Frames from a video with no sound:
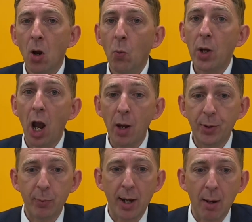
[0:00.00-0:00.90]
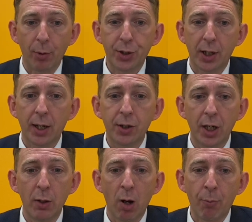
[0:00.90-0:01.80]
We hope to be able to
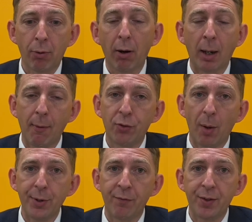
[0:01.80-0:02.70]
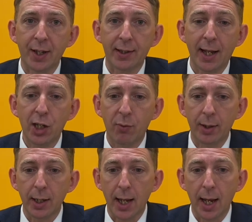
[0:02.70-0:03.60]
continue our programme of trips and visits later
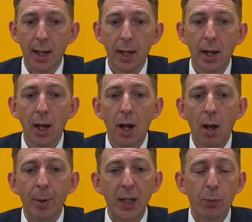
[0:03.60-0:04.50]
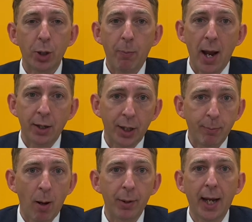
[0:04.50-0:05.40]
in the year, but this will depend on the
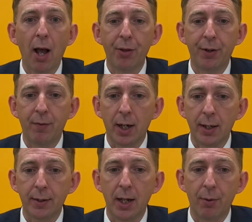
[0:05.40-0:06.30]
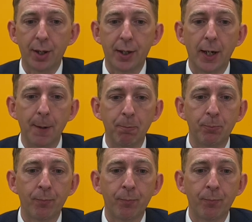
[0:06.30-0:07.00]
public health advice nearer the time.